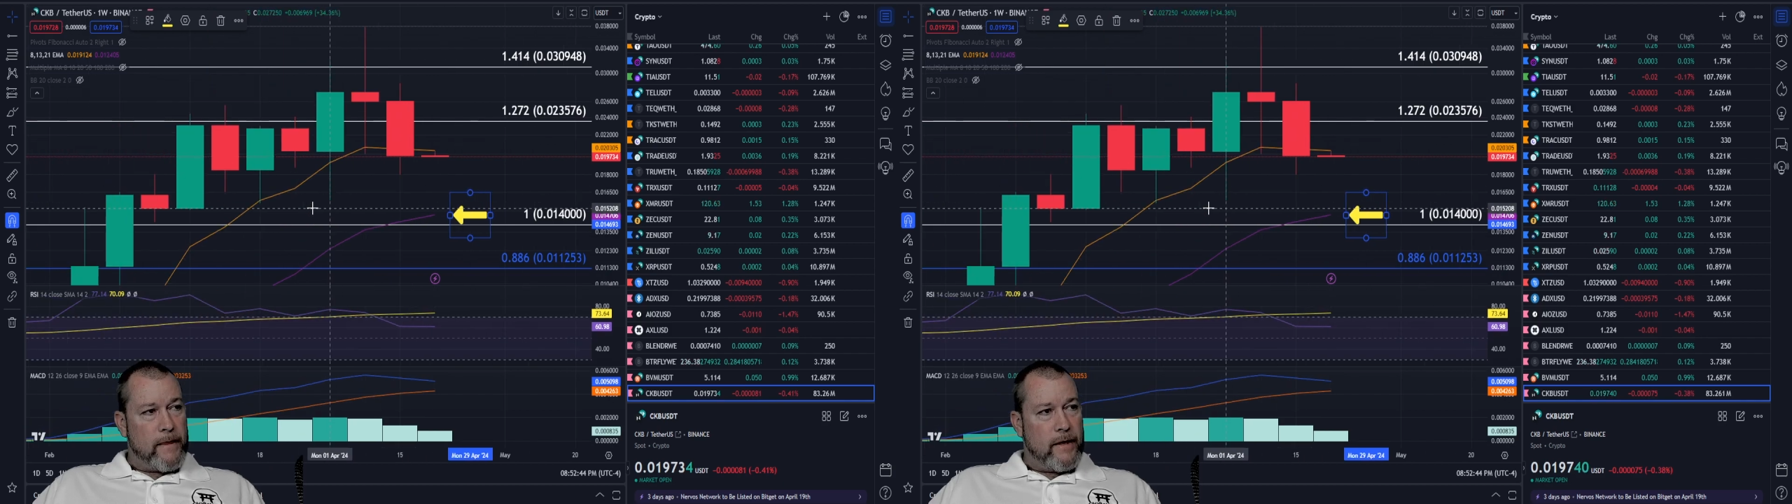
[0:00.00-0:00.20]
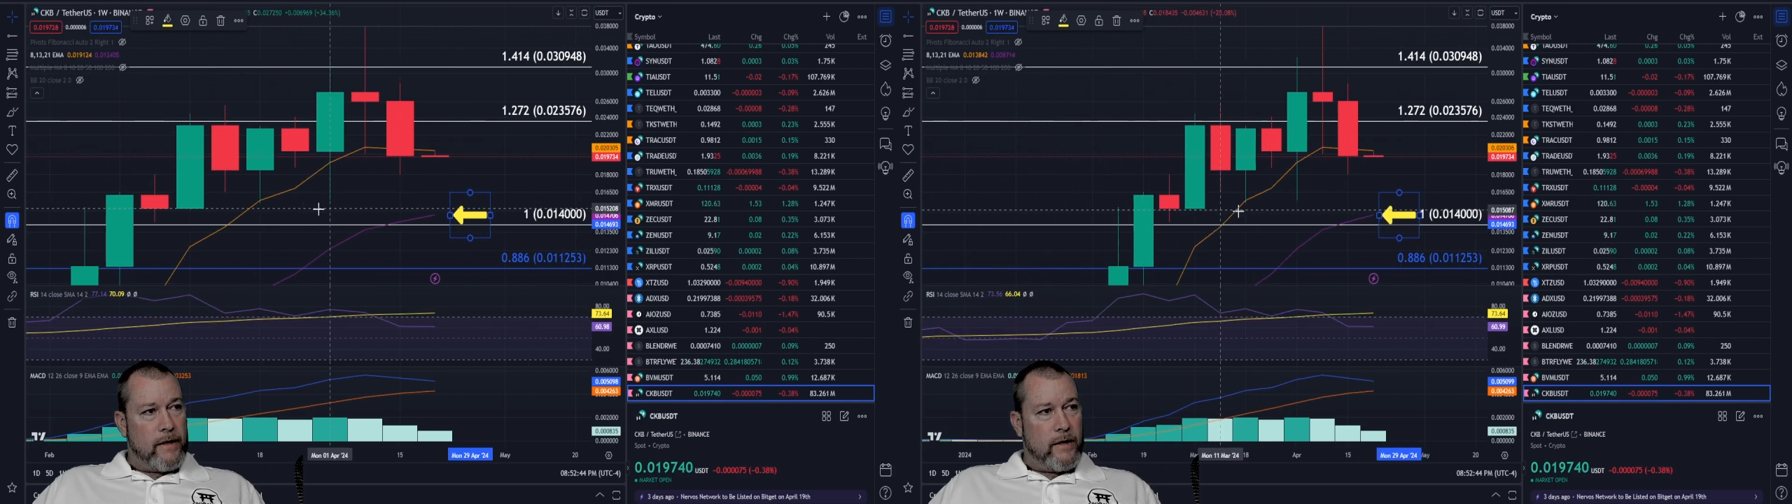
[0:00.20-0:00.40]

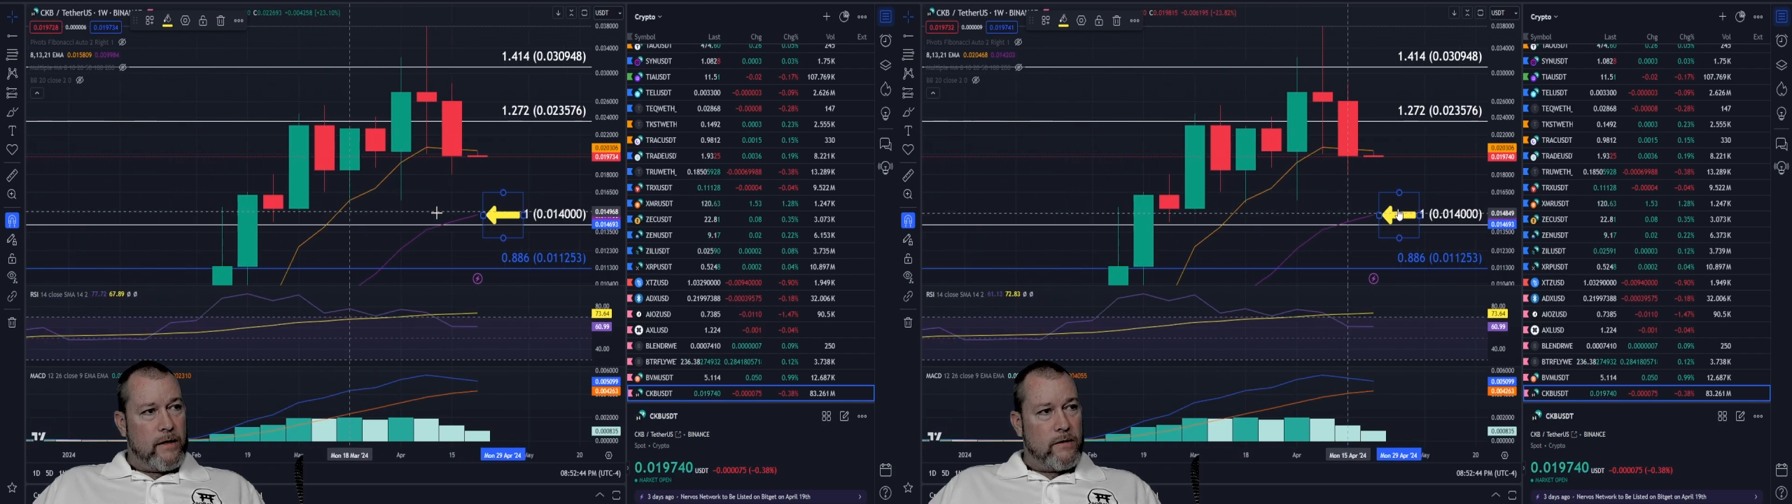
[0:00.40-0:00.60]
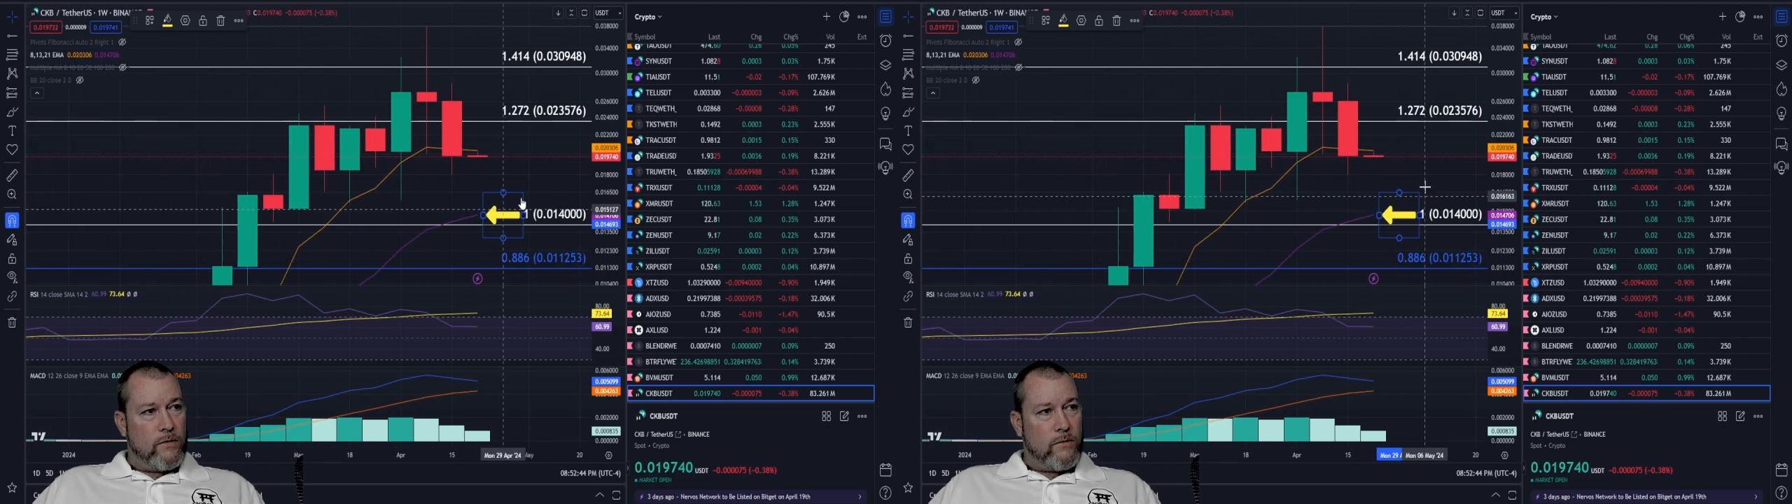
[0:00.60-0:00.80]

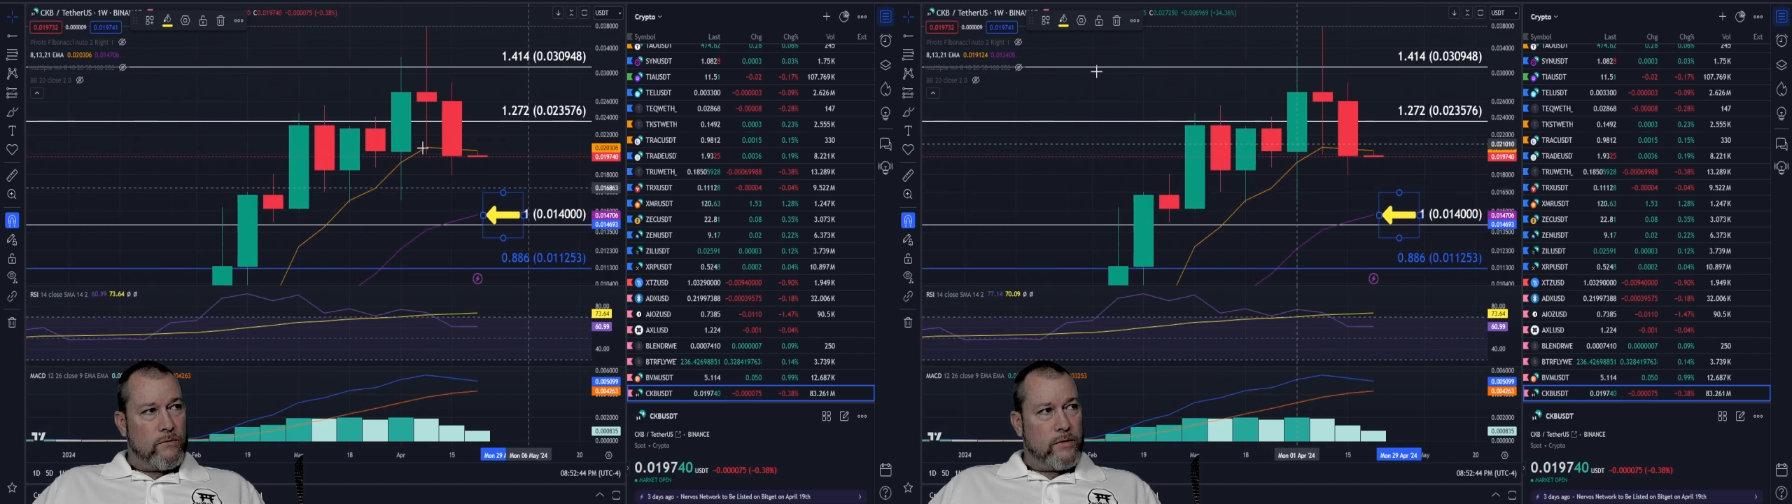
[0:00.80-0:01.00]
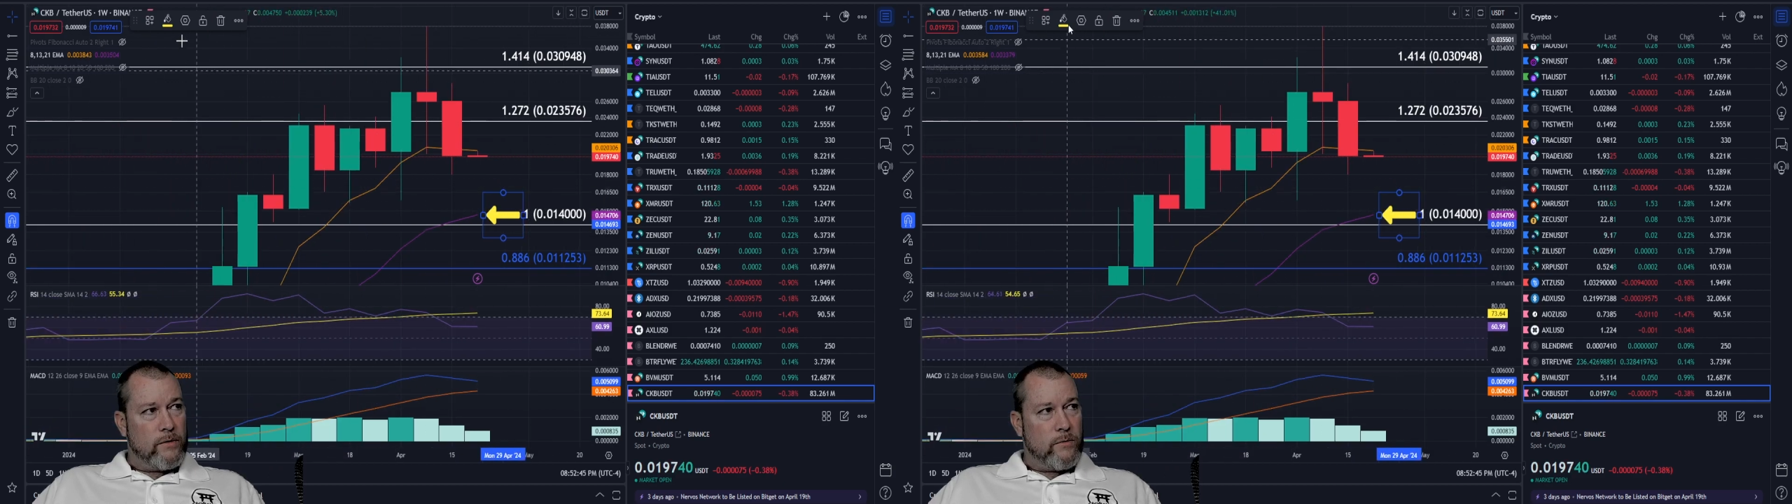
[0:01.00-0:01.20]
And you don't
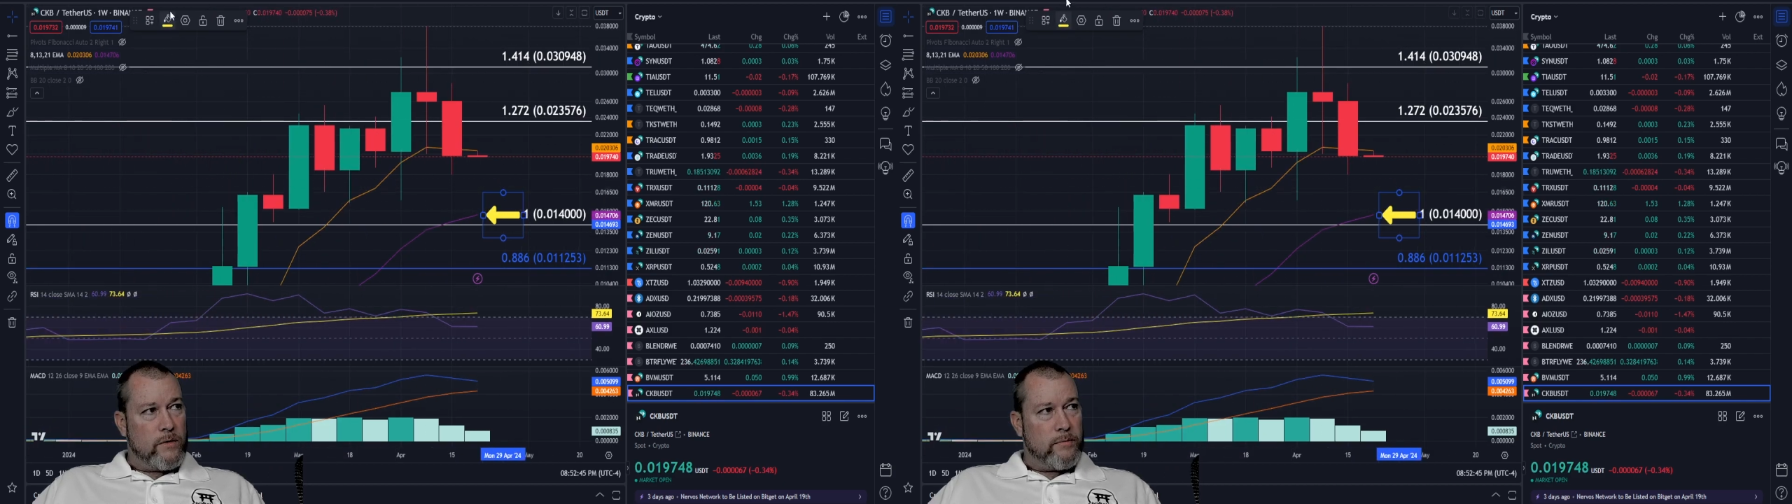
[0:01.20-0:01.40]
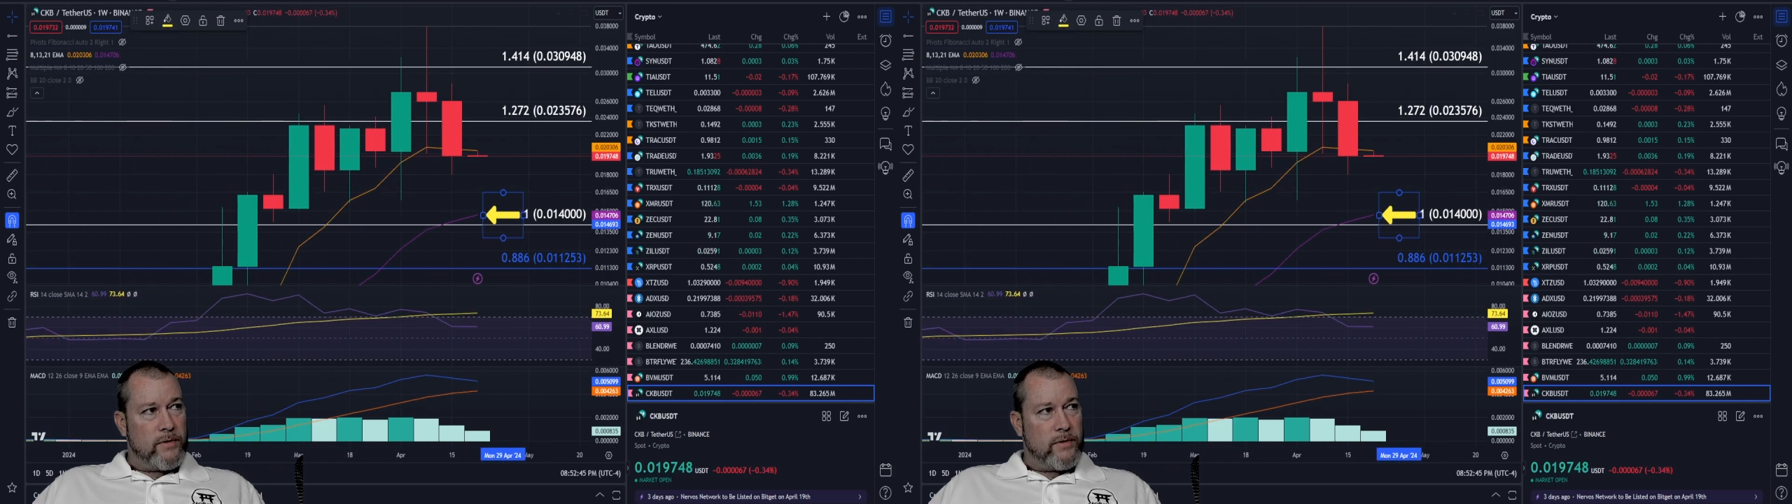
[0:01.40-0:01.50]
really want to